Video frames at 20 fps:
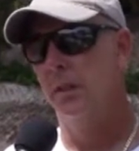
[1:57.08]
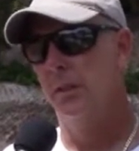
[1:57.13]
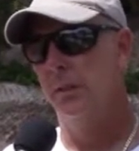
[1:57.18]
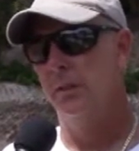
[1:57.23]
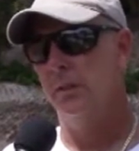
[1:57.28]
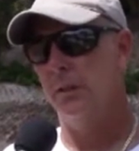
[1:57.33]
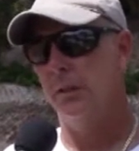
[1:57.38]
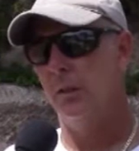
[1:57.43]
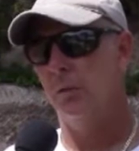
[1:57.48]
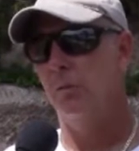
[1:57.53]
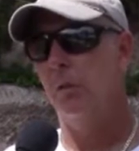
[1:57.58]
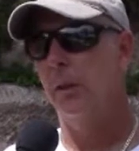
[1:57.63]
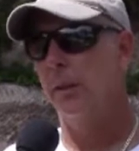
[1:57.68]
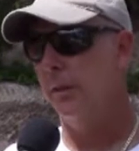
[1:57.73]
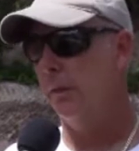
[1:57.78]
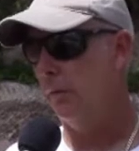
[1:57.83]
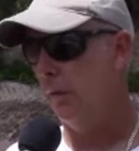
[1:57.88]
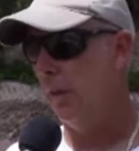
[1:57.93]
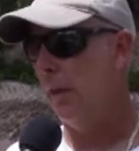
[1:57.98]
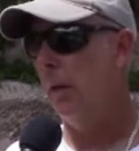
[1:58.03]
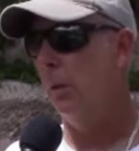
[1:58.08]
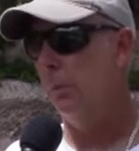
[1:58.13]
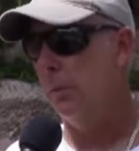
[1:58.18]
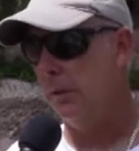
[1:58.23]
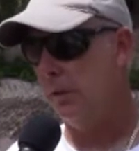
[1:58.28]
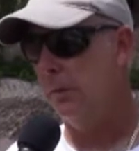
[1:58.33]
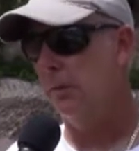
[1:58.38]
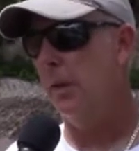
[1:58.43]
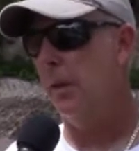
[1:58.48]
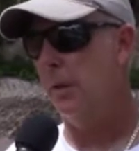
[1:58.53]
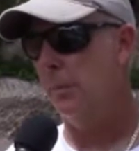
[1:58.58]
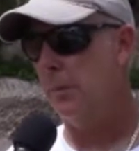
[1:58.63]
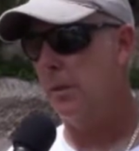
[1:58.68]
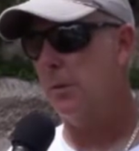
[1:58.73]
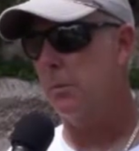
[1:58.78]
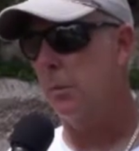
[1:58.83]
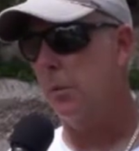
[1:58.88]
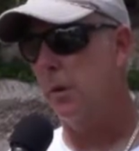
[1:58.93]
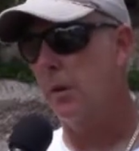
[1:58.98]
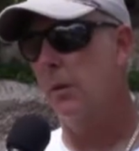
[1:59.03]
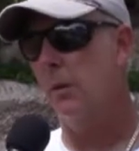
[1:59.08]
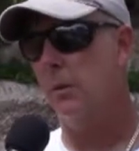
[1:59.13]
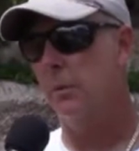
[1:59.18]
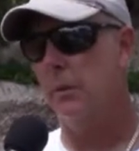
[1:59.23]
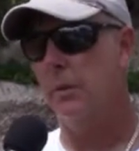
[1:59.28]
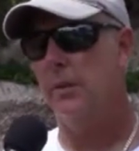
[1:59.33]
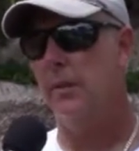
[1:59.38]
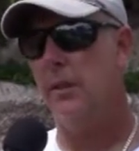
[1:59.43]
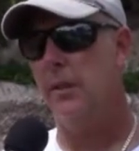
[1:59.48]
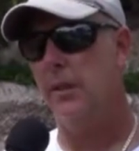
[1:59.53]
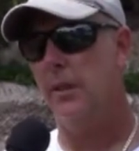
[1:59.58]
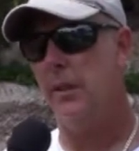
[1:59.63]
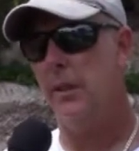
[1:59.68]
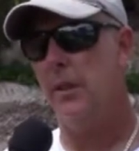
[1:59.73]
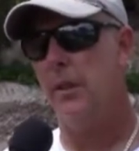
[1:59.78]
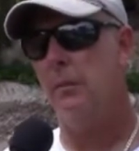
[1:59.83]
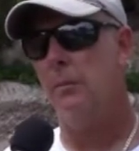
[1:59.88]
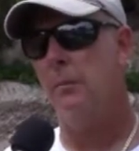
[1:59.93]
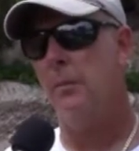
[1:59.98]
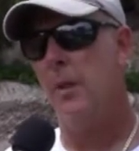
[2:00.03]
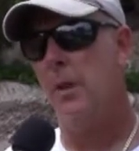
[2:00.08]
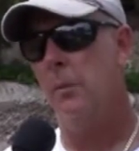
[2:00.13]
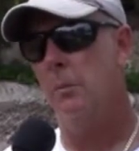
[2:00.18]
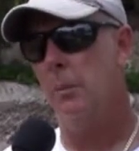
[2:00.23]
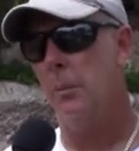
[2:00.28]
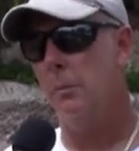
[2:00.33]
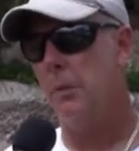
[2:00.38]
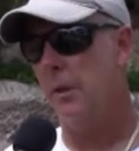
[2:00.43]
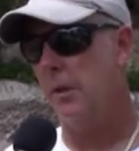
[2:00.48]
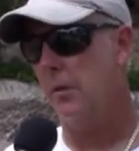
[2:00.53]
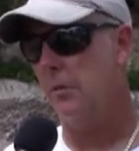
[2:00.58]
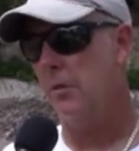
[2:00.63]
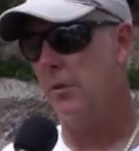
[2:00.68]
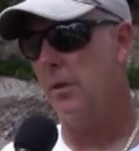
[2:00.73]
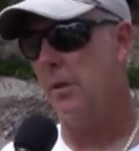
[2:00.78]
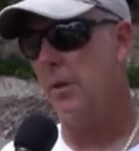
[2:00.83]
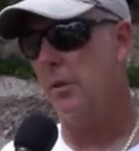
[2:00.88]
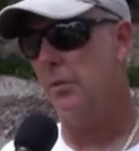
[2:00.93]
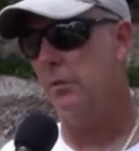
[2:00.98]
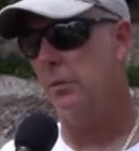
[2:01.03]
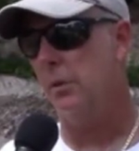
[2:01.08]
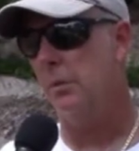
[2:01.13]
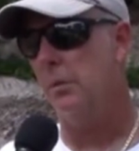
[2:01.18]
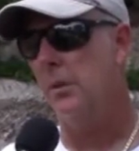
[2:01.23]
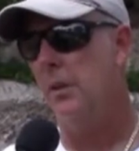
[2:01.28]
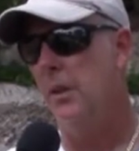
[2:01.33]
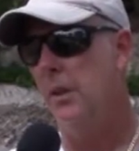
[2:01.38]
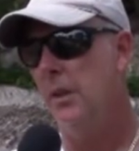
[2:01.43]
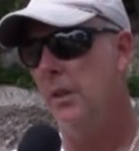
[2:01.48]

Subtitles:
She's really helping develop the sport along with the Bermuda dressage group.